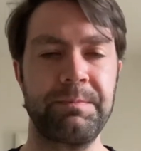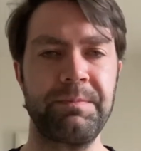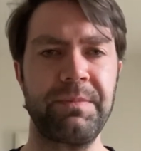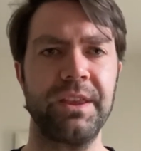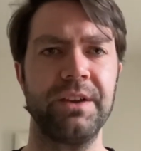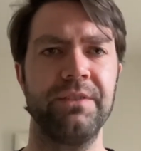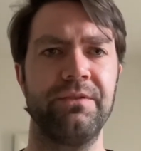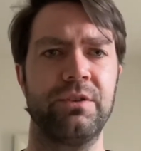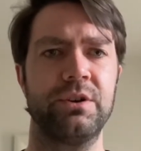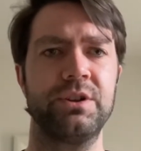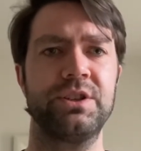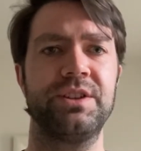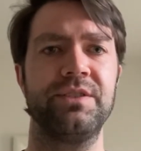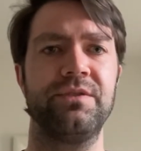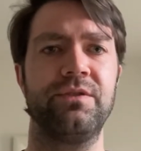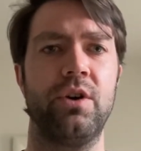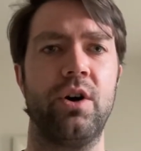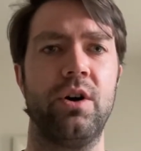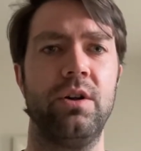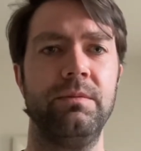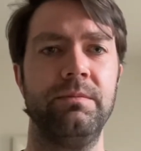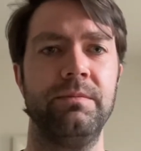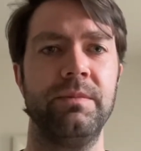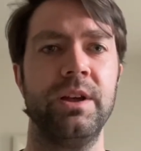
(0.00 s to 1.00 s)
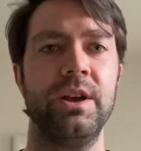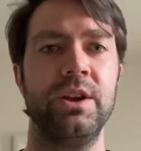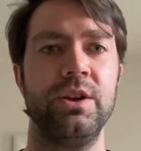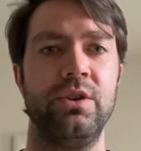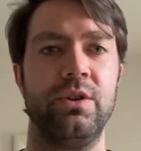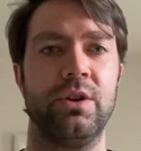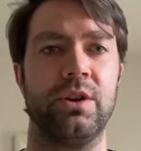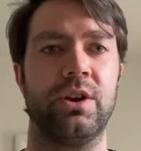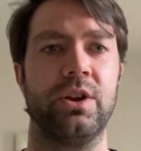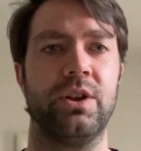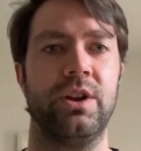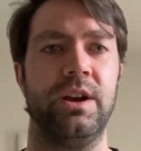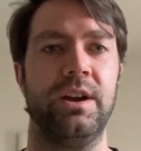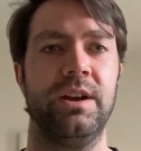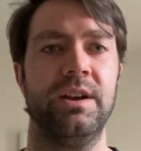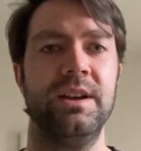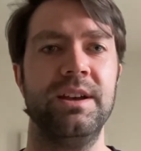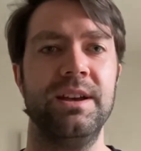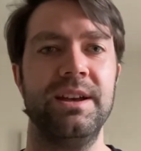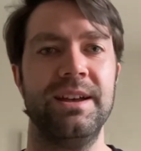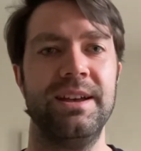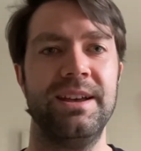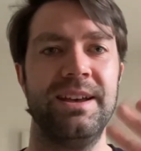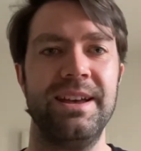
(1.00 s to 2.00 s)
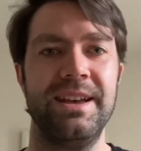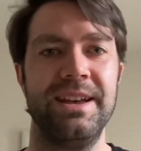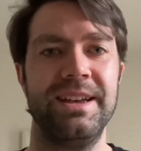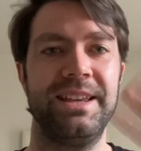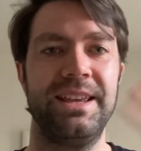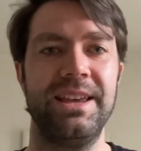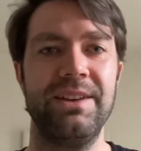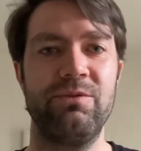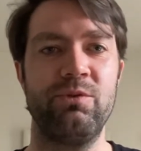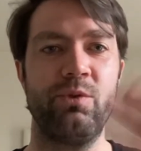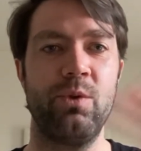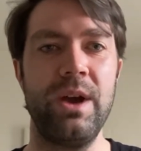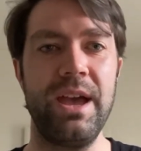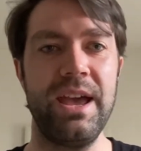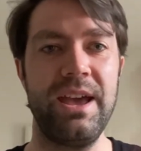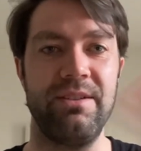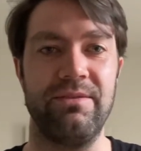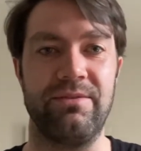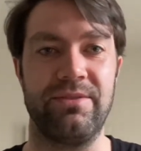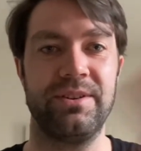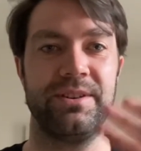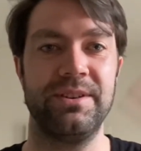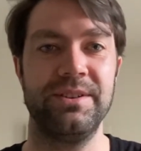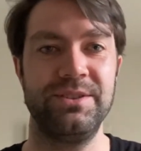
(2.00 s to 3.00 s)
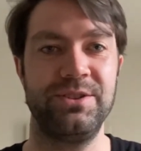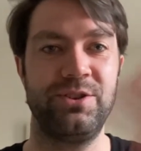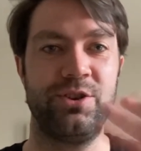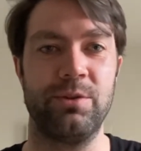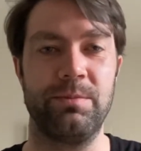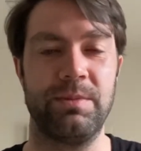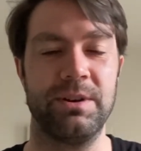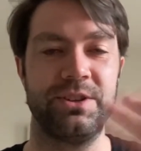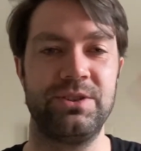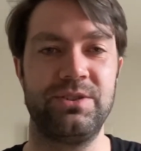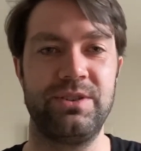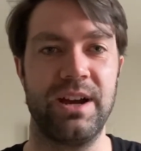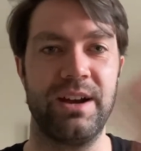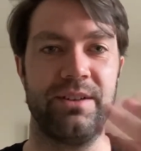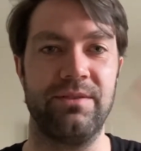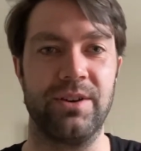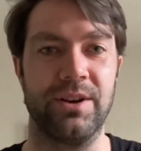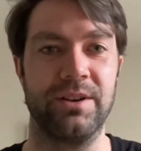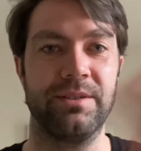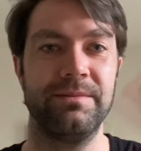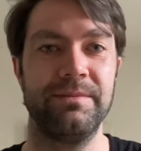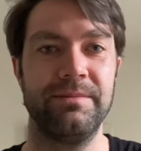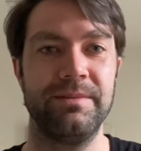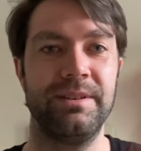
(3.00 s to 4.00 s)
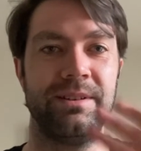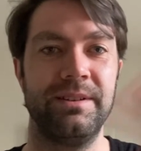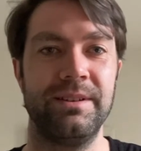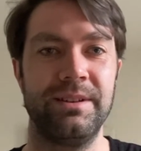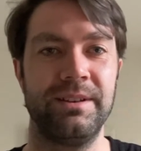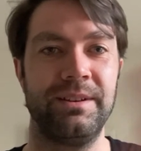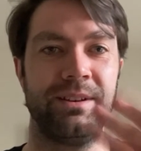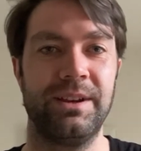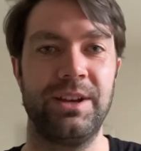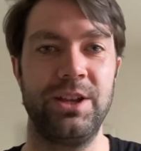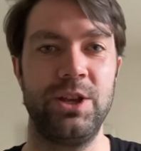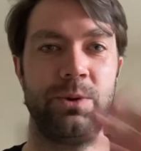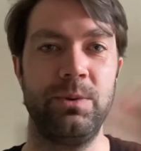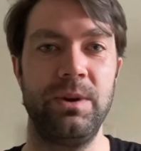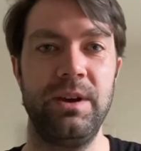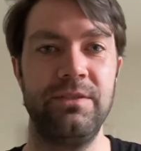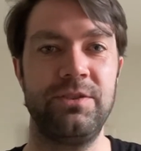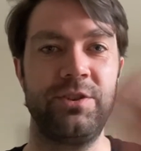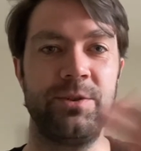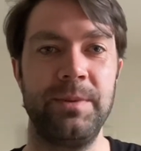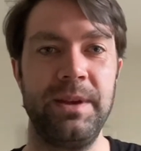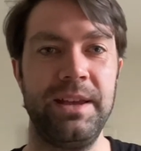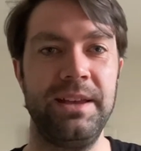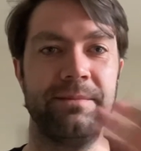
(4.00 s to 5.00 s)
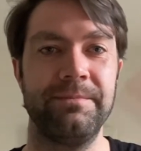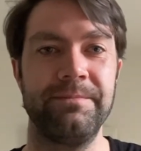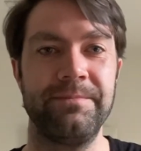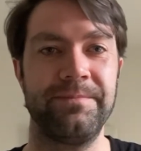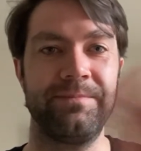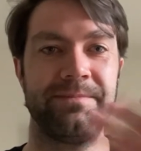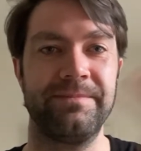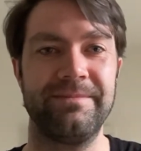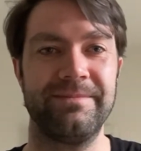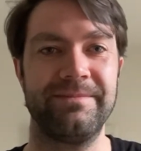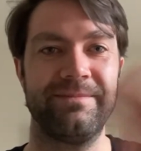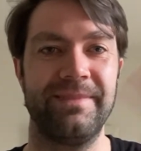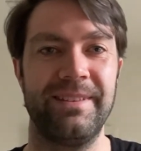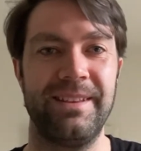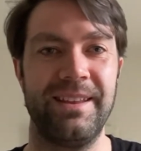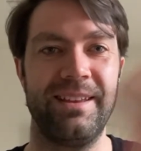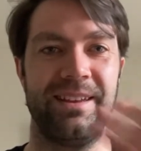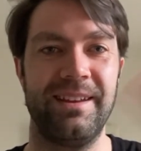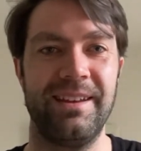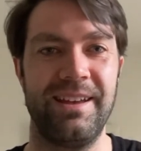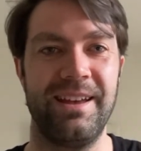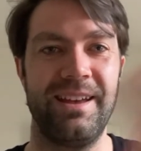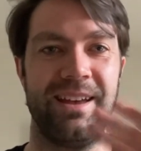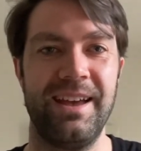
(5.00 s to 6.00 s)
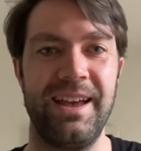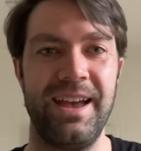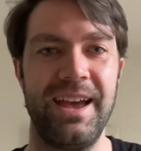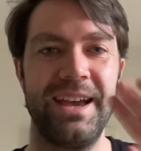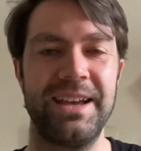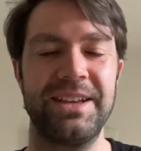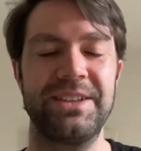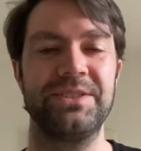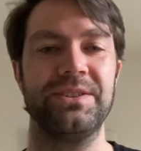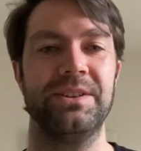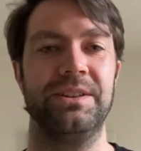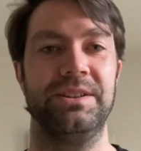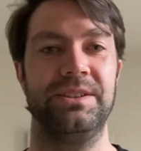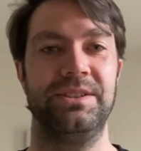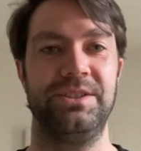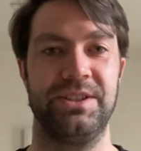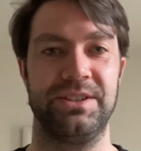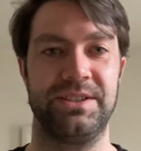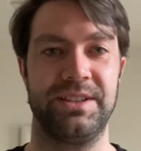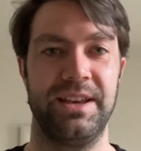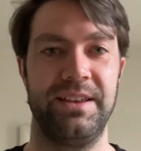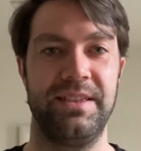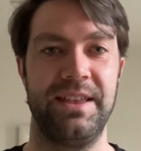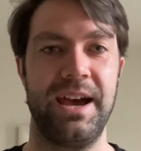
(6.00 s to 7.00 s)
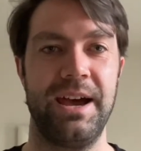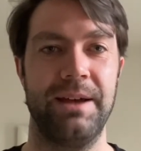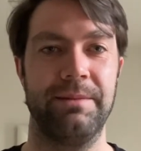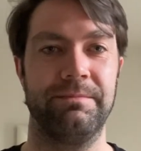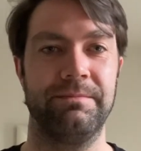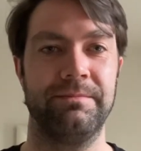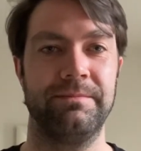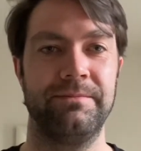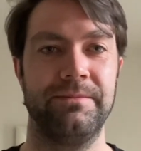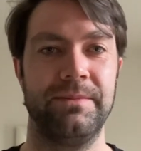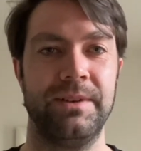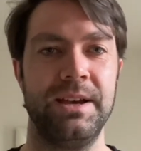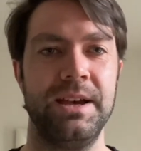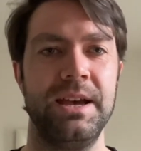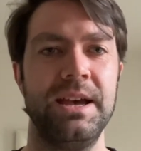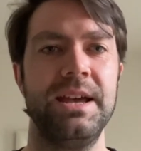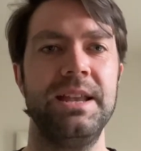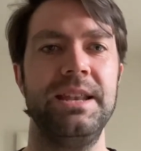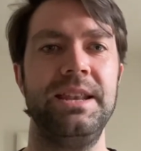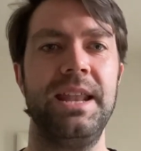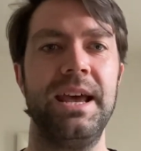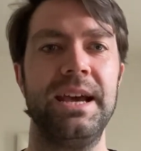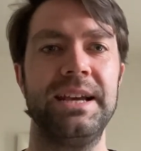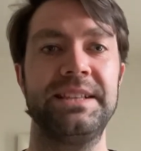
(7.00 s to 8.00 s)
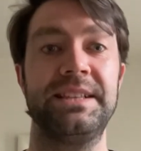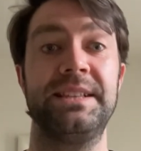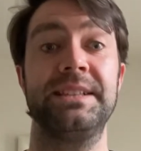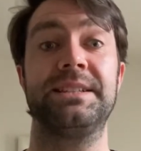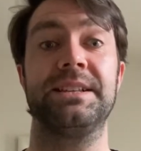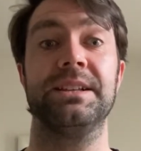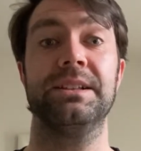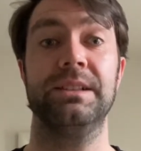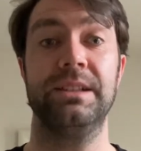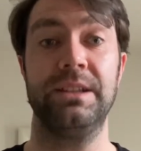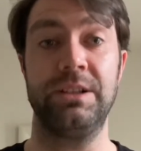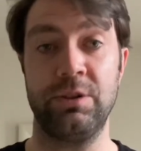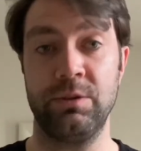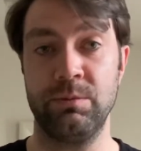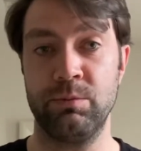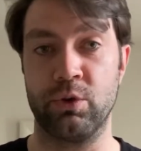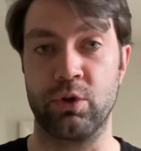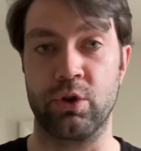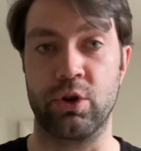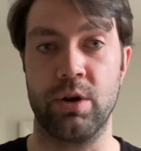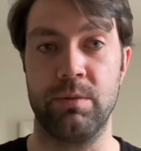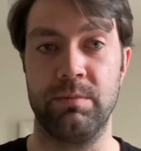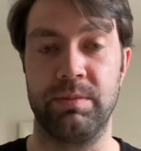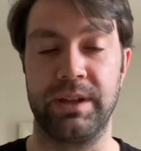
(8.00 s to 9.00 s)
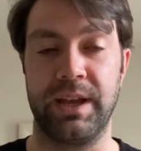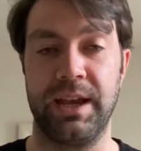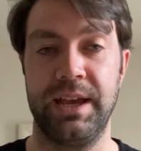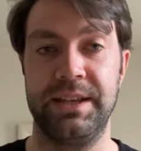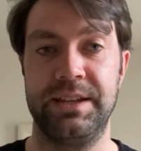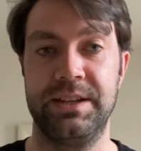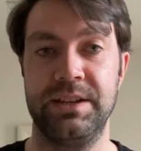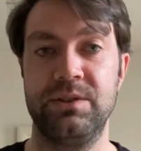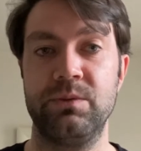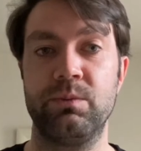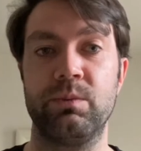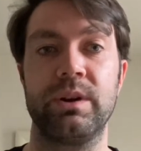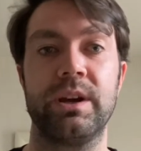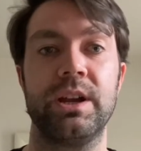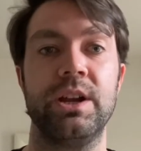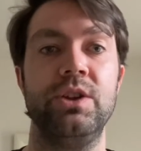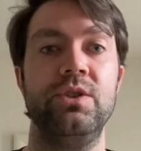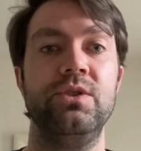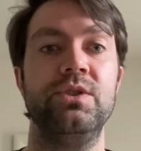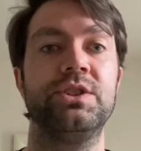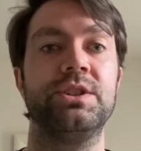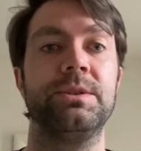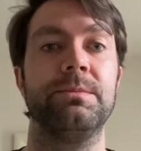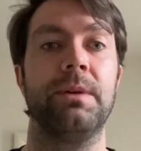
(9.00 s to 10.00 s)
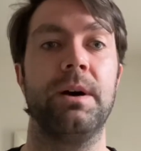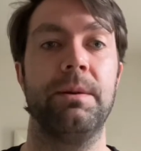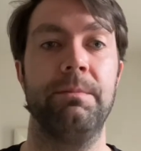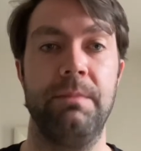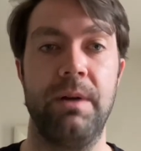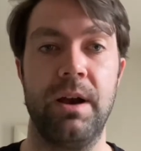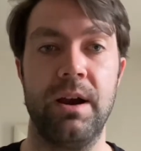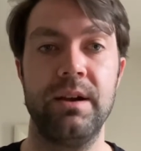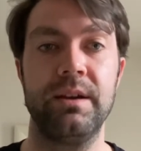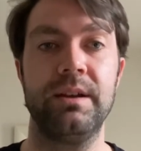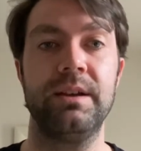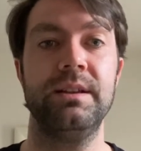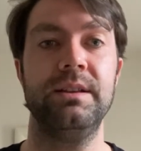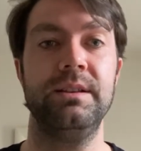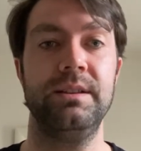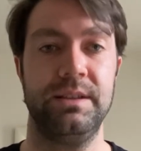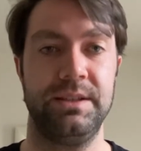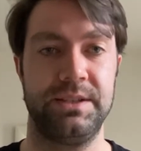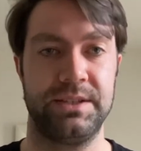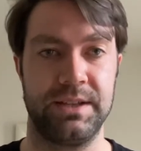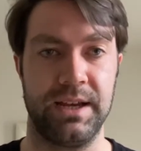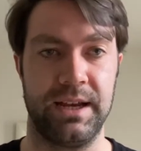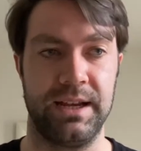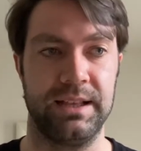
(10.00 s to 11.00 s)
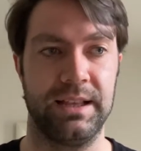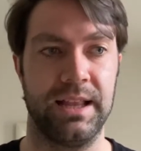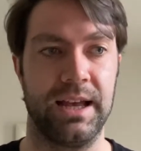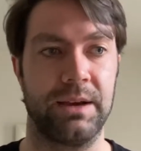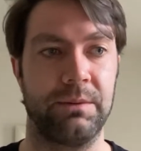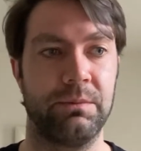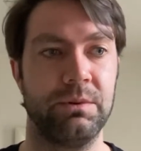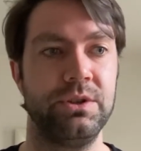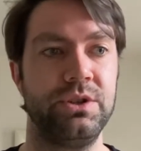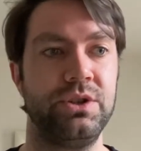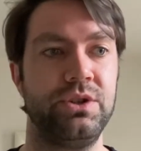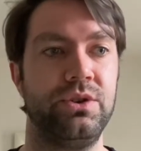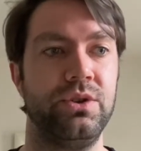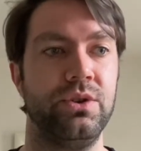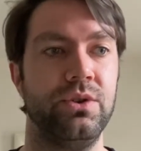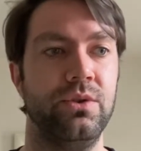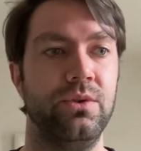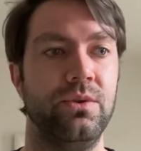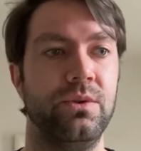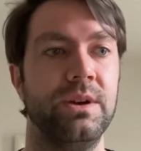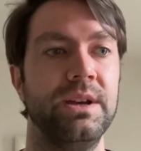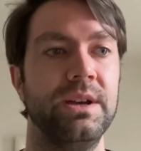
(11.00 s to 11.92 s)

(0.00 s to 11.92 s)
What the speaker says: First of all, you're going to give a wave to your bus driver. Can you wave to me? Excellent, just like that. Next, it's a little more complicated. We're going to use some American Sign Language to